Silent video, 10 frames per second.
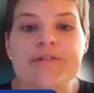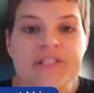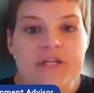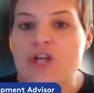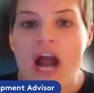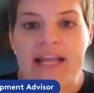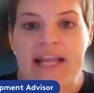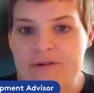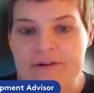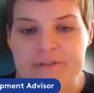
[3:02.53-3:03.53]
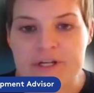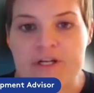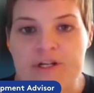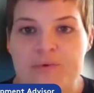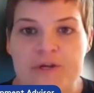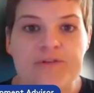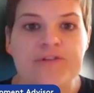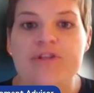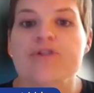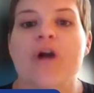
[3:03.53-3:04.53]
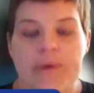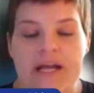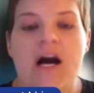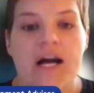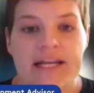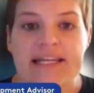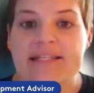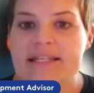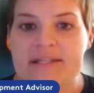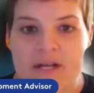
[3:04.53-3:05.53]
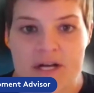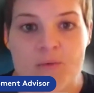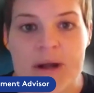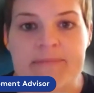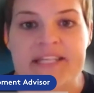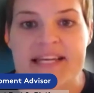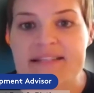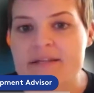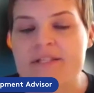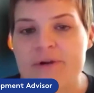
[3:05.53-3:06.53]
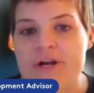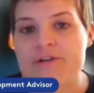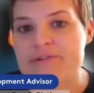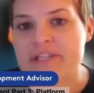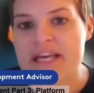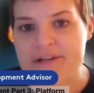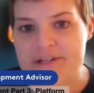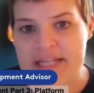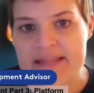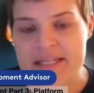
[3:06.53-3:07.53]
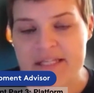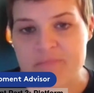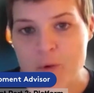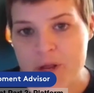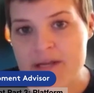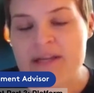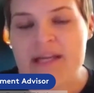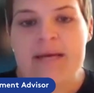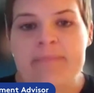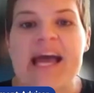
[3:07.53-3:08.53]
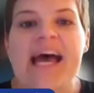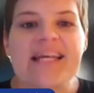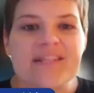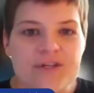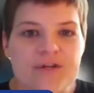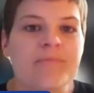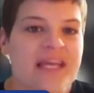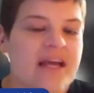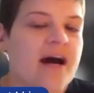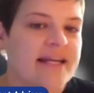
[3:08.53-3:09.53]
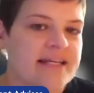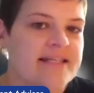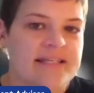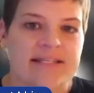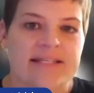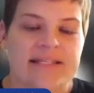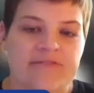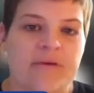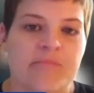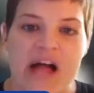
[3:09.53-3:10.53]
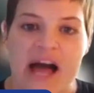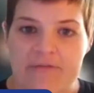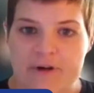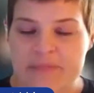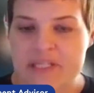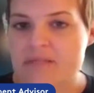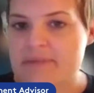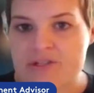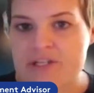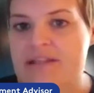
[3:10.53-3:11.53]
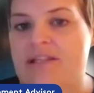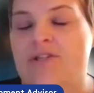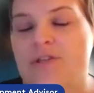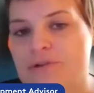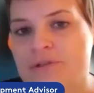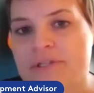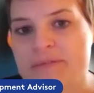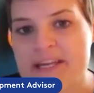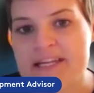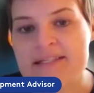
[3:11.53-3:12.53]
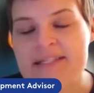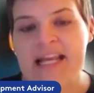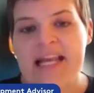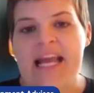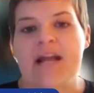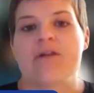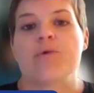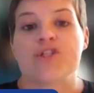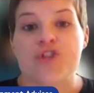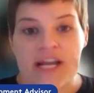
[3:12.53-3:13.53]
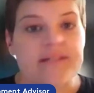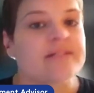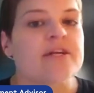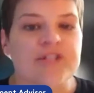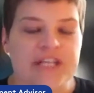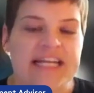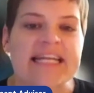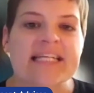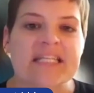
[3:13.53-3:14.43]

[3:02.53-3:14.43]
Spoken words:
used to tracking referrals. We're used to growing audiences on our websites and to our newsletters at this point. But as you meet audiences in different platforms, especially in the social space, and we're trying to create an